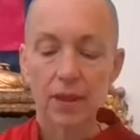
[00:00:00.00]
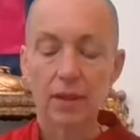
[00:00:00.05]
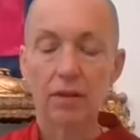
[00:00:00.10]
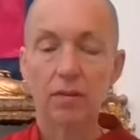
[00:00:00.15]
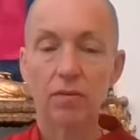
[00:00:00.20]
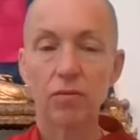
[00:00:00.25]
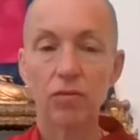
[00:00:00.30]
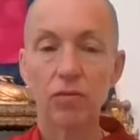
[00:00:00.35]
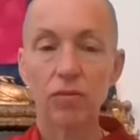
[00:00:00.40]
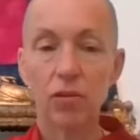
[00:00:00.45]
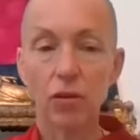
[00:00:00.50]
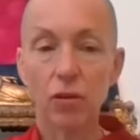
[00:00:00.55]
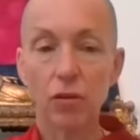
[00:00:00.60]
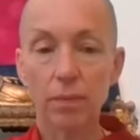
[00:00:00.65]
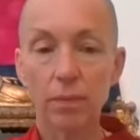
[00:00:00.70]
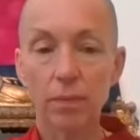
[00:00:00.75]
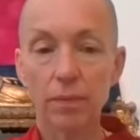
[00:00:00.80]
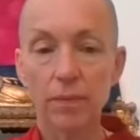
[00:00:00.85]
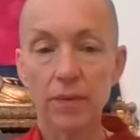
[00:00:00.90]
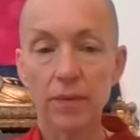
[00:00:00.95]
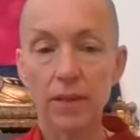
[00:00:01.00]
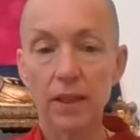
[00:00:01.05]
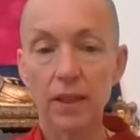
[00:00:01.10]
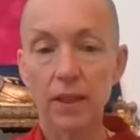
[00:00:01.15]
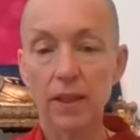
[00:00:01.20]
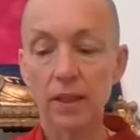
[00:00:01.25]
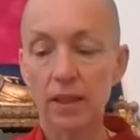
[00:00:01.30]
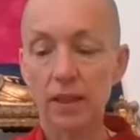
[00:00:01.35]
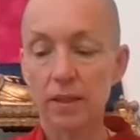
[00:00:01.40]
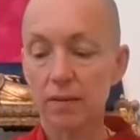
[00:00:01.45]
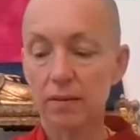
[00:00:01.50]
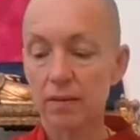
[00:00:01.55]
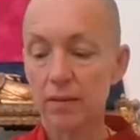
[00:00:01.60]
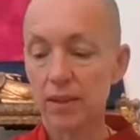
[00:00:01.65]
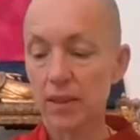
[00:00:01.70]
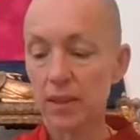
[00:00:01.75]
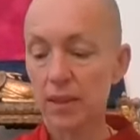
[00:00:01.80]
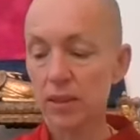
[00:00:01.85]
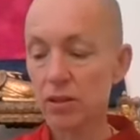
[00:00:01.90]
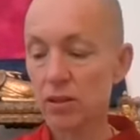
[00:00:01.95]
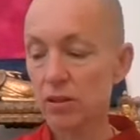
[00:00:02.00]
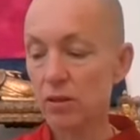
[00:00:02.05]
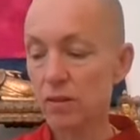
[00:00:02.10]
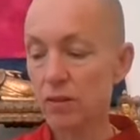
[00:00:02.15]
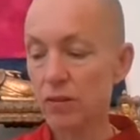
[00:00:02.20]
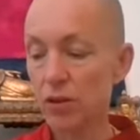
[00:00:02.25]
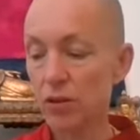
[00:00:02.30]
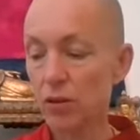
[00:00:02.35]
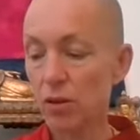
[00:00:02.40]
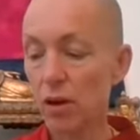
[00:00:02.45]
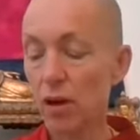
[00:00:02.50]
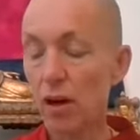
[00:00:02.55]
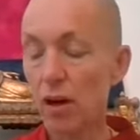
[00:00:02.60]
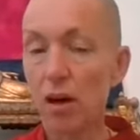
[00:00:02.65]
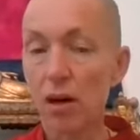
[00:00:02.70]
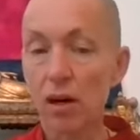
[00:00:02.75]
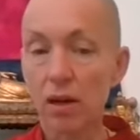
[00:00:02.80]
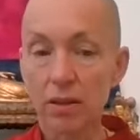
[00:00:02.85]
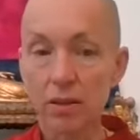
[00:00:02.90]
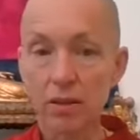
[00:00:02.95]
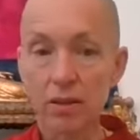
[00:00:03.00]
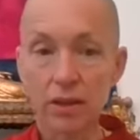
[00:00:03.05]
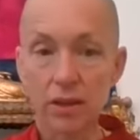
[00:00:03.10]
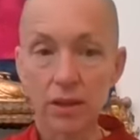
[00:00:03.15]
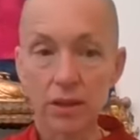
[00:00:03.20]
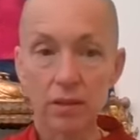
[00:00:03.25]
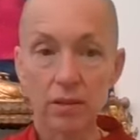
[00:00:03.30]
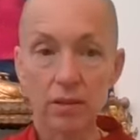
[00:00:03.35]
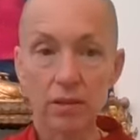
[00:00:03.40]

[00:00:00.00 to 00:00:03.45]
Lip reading: from the center of your heart,